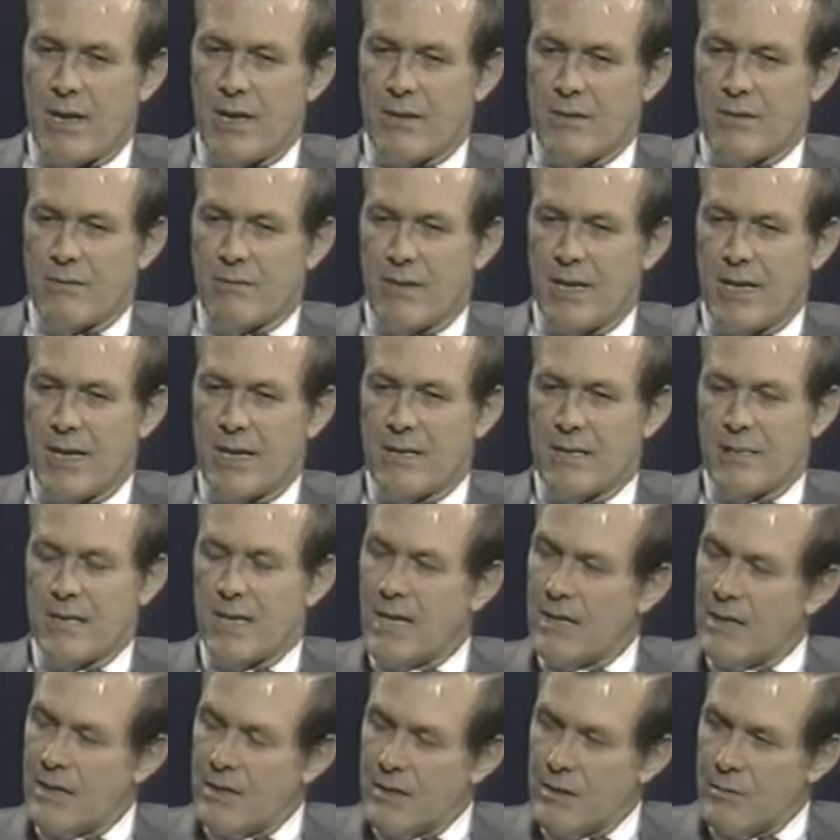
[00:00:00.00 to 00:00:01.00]
history has
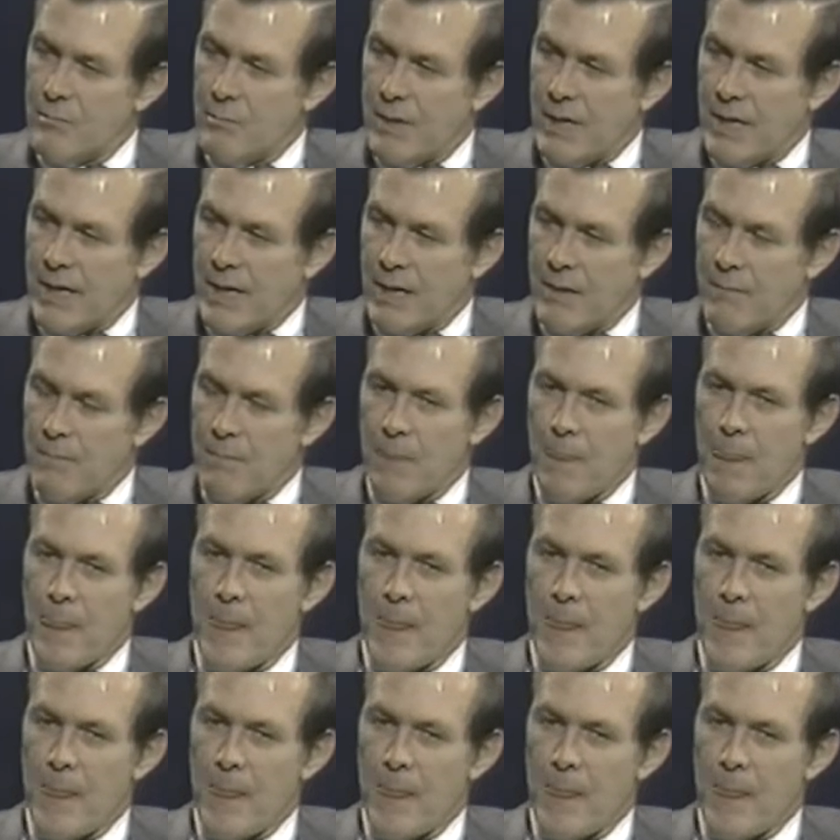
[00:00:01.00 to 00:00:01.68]
tended to be